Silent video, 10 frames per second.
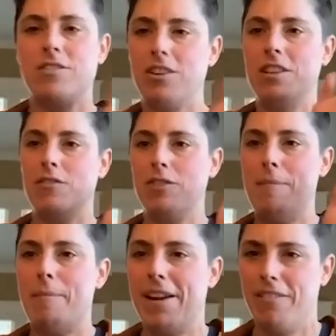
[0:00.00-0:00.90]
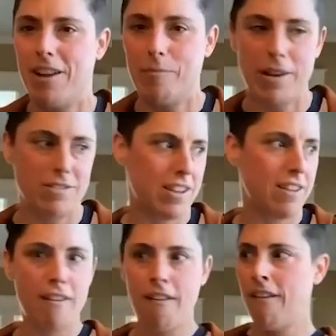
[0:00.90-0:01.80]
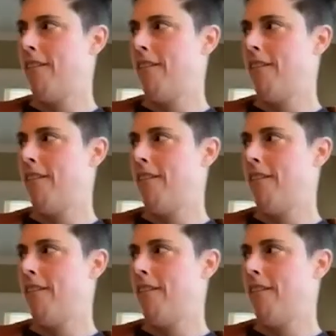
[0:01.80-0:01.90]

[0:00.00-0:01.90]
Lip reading: So I couldn't even wrap my mind around it. But I was like,